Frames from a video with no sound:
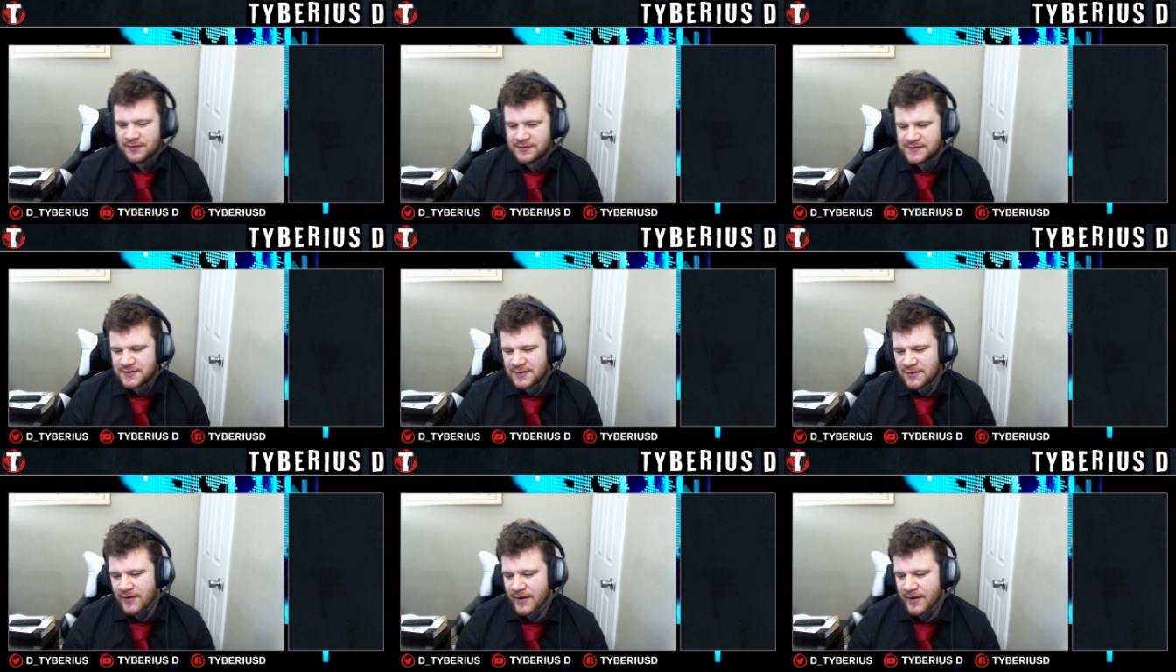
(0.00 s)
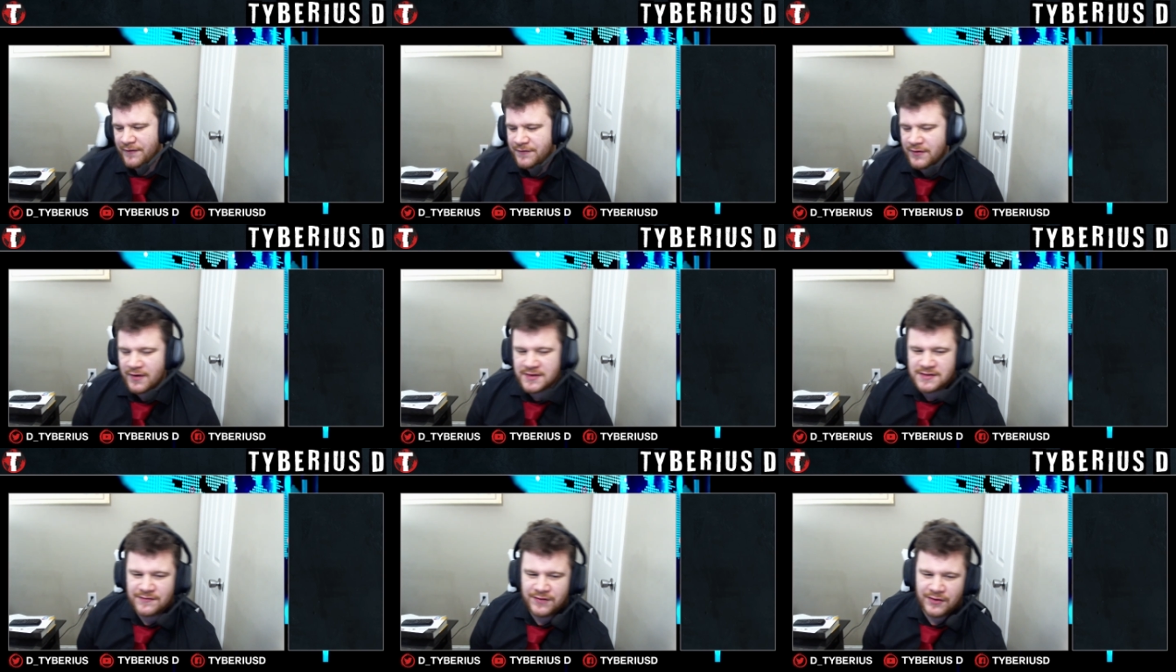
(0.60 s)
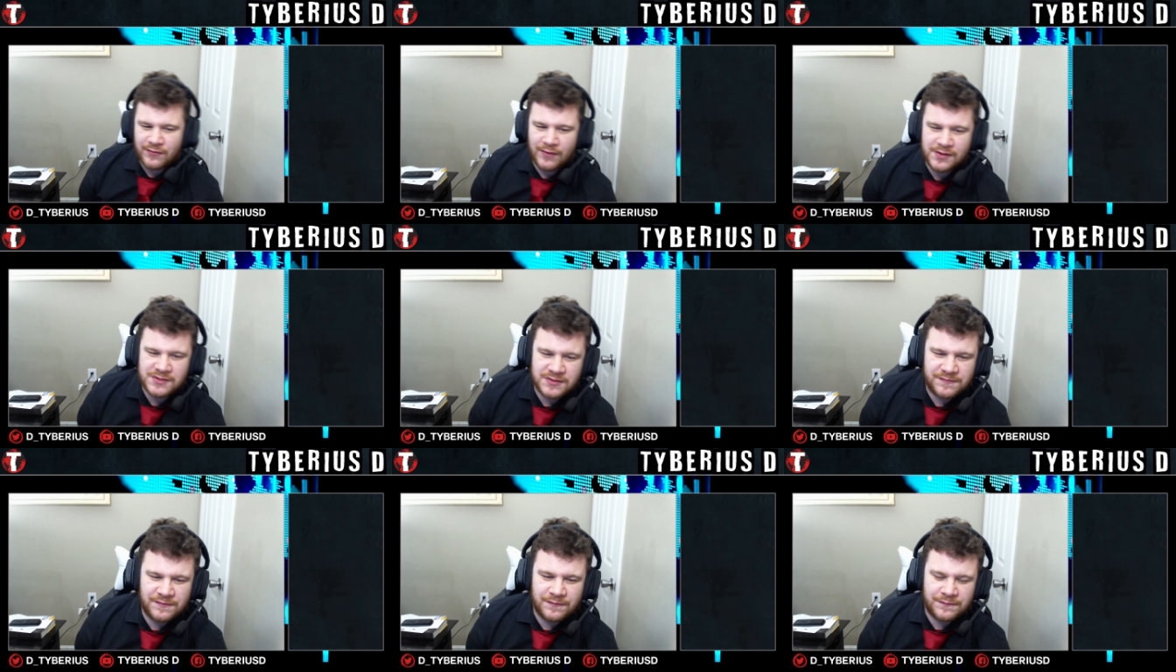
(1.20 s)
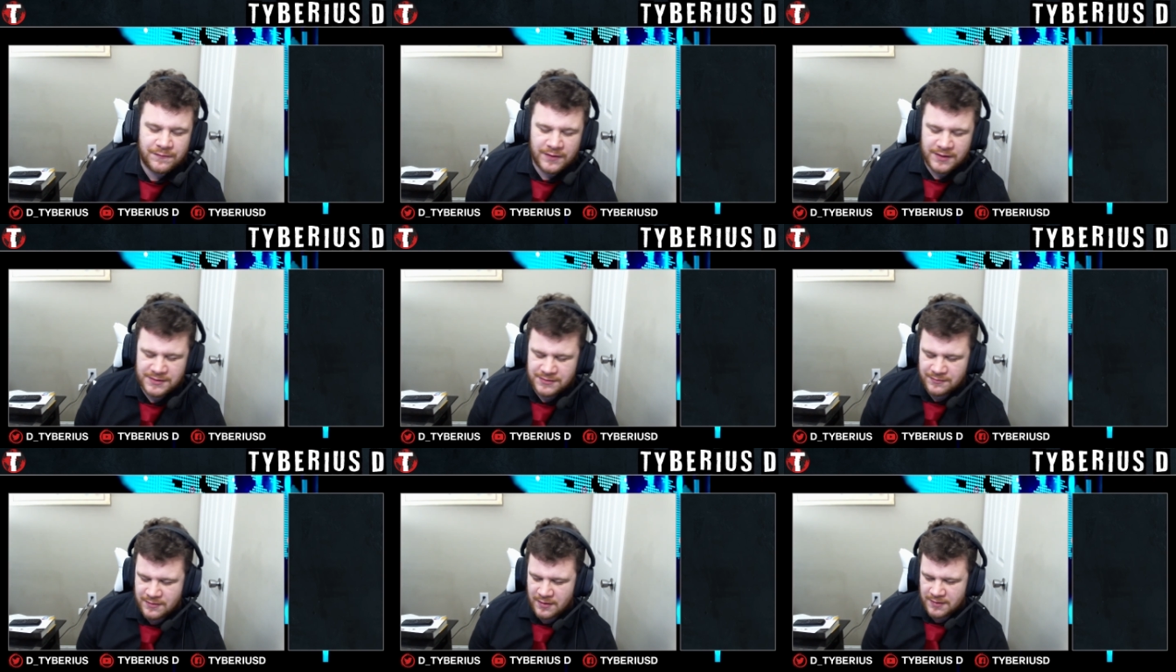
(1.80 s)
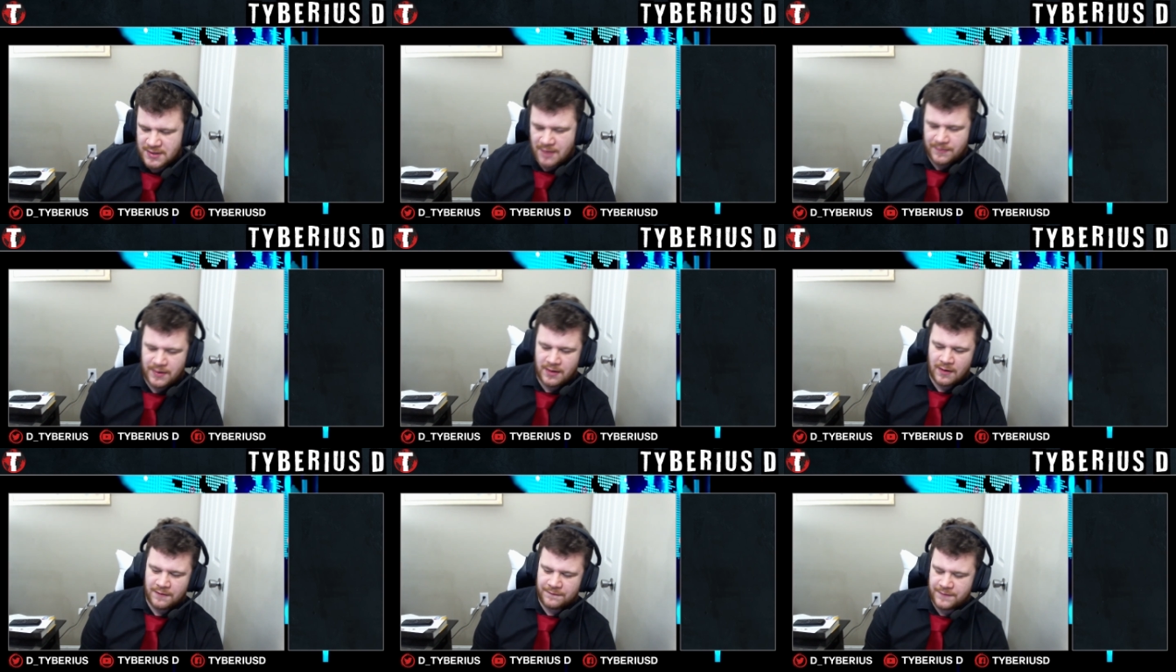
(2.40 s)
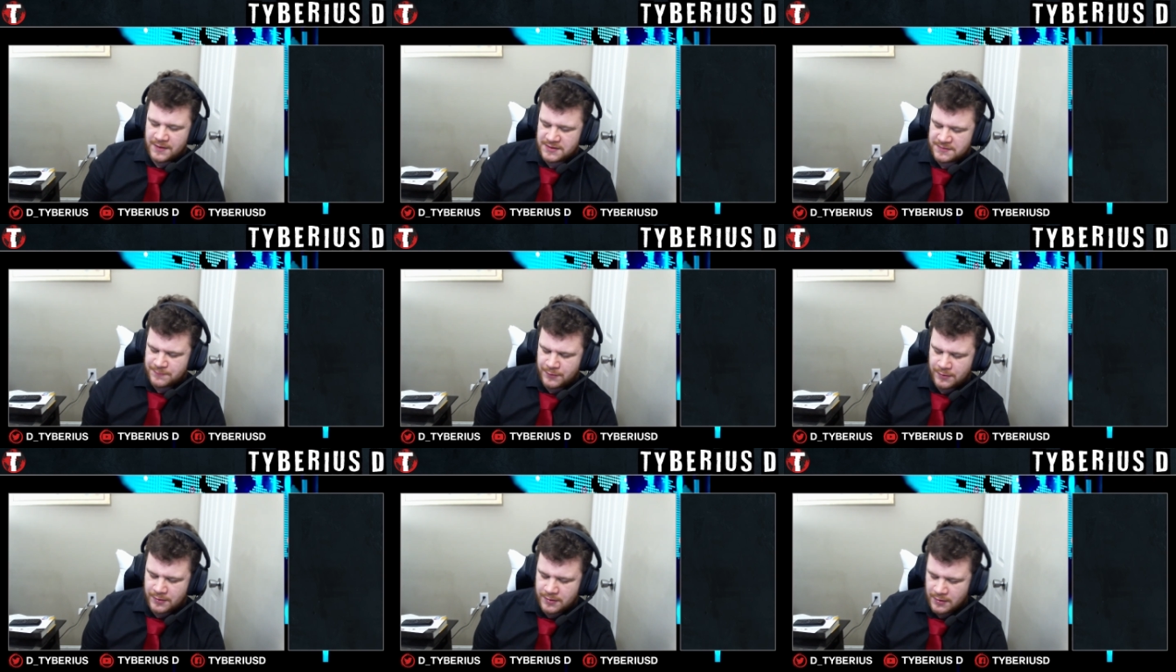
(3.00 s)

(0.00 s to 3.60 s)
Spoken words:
So if you guys have any questions, feel free to contact me on Facebook,